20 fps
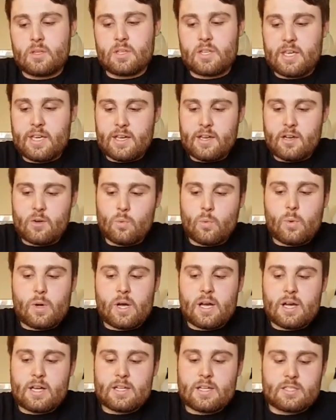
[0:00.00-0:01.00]

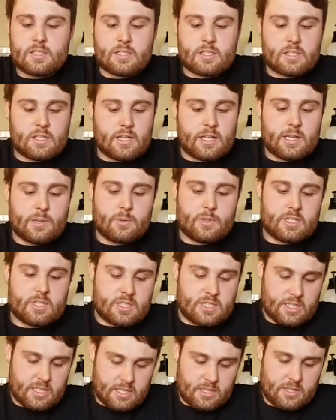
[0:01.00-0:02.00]
Care-wise, I would
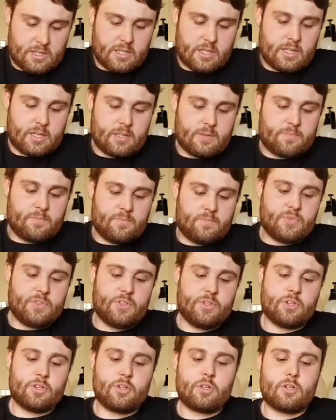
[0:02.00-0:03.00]
say that
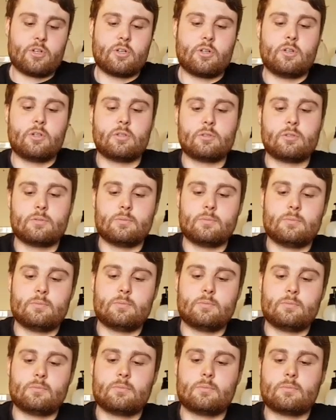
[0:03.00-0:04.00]
your
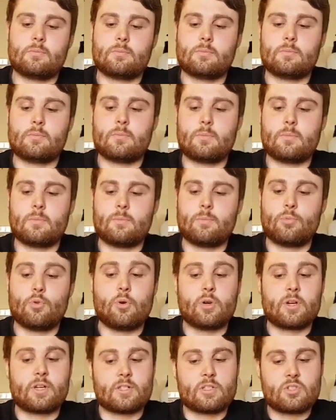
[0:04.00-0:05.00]

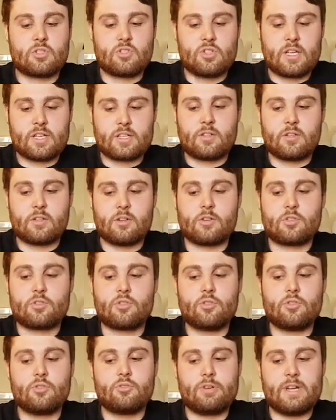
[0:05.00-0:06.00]
boa constrictor or
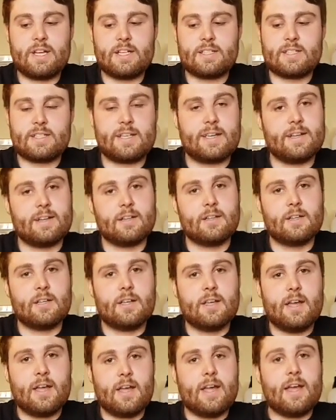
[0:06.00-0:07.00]
true red tail
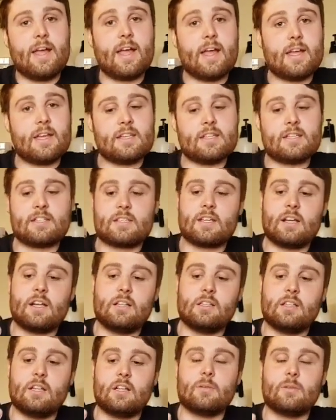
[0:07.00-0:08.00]
is a
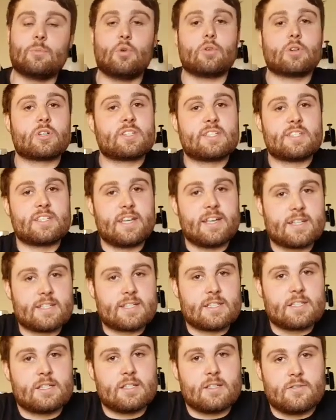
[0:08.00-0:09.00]
little more
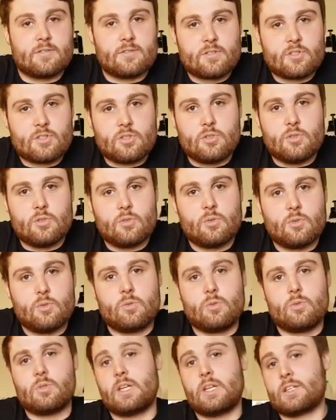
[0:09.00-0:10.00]
sensitive
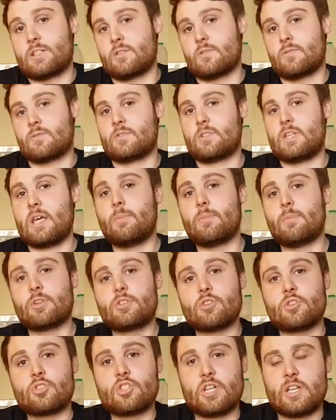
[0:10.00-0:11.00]
to likes of
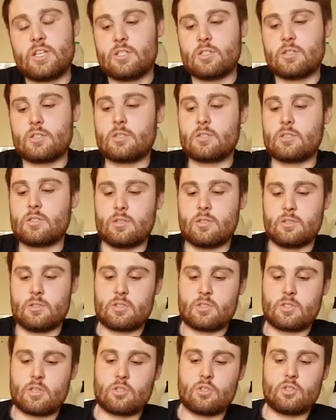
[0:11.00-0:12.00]
temperature changes and
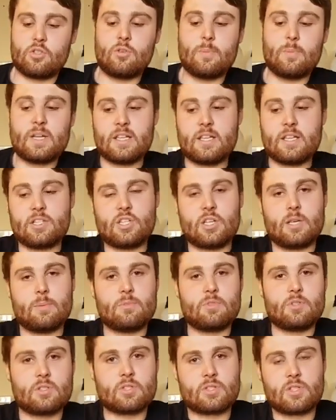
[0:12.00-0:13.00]
sudden humidity
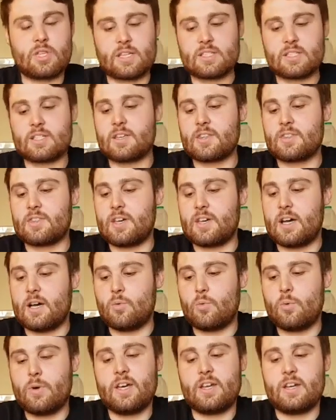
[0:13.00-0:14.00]
changes, things like
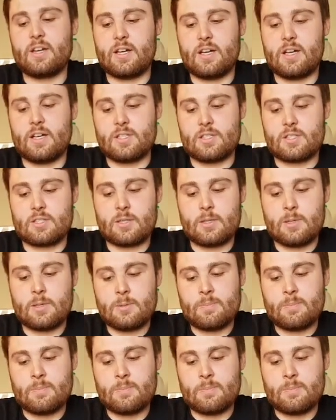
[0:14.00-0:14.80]
that, whereas